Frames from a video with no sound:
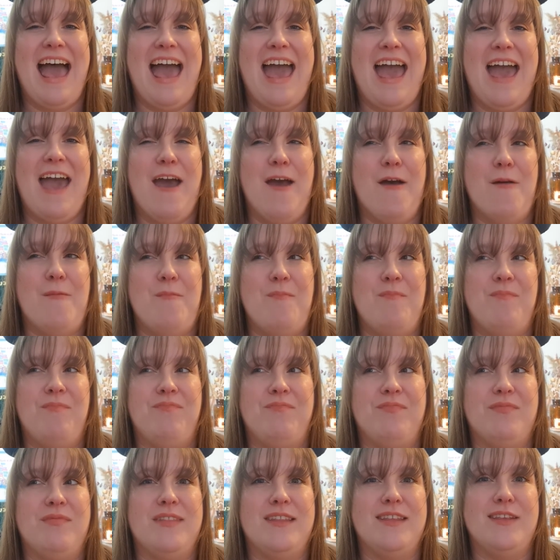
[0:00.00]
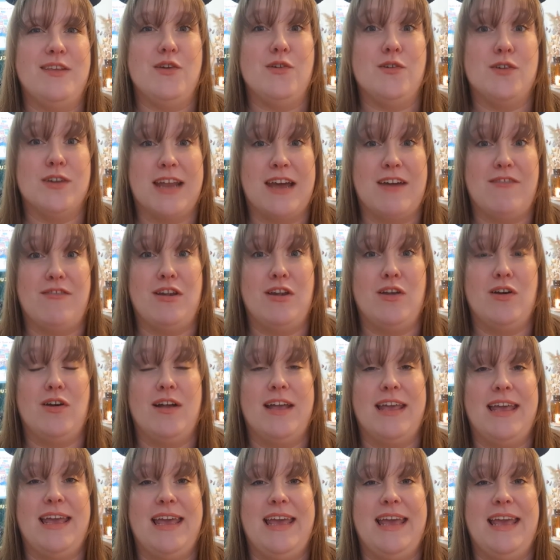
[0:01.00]
um, you could have a
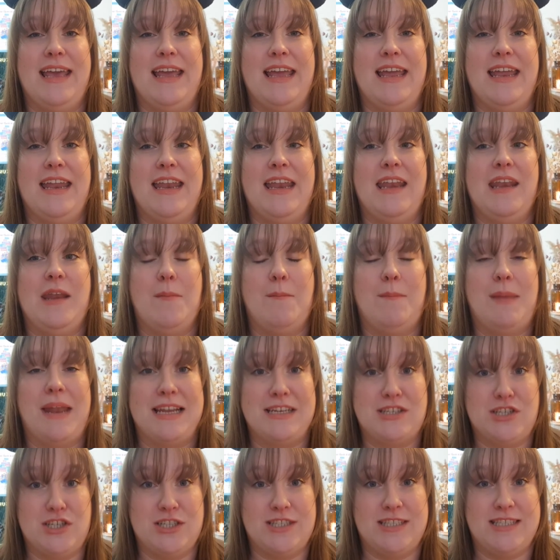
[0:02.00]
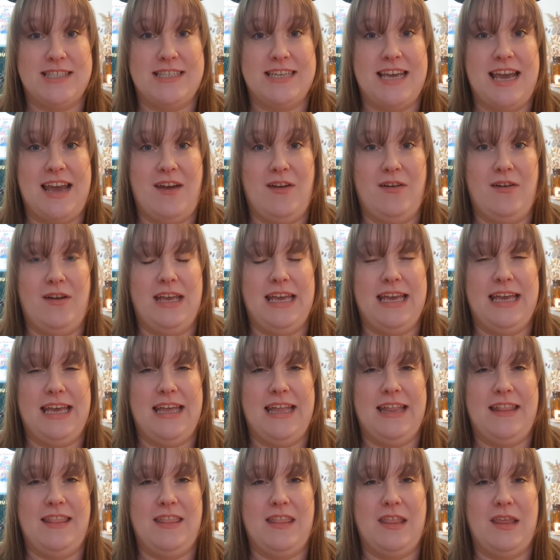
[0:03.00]
look in Blanchardstown
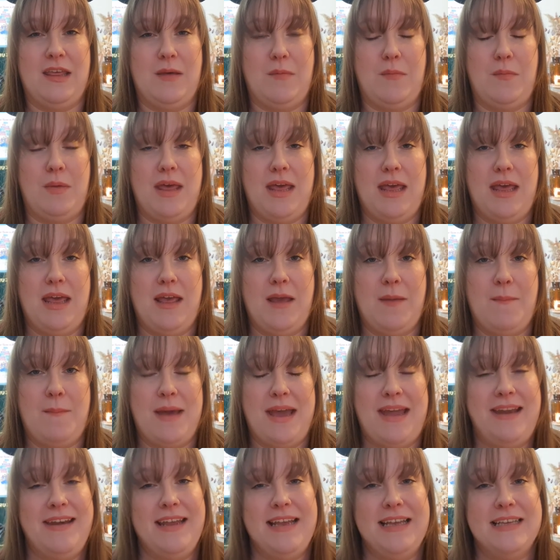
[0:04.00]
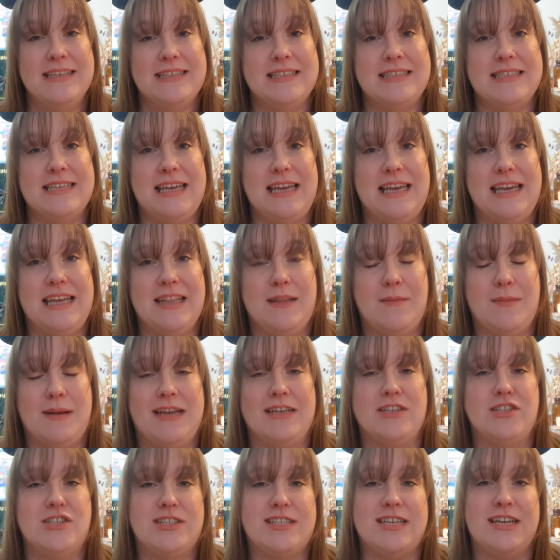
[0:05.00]
in the big Penney's in the
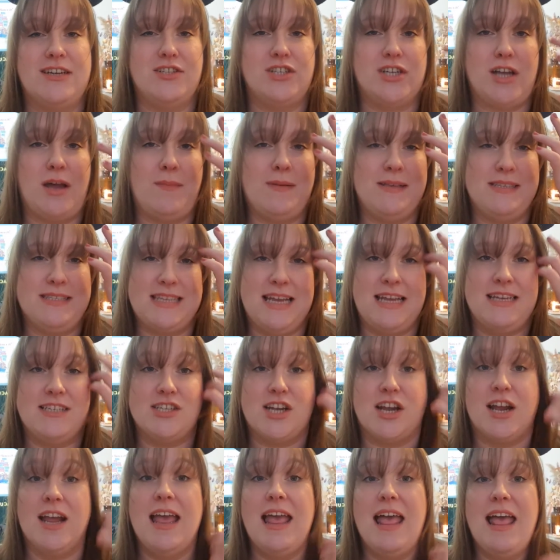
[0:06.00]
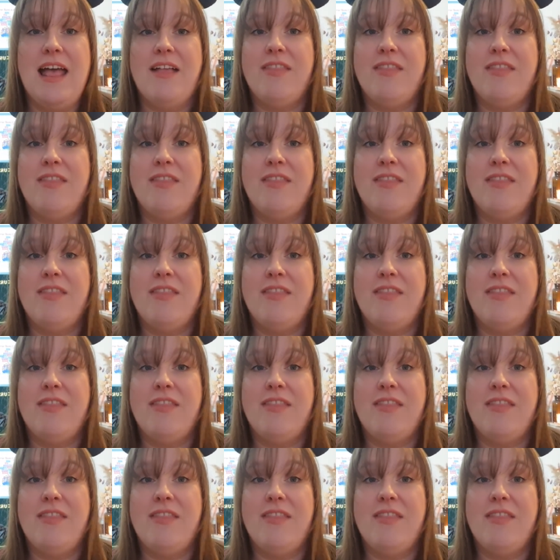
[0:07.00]
Blanchardstown shopping centre.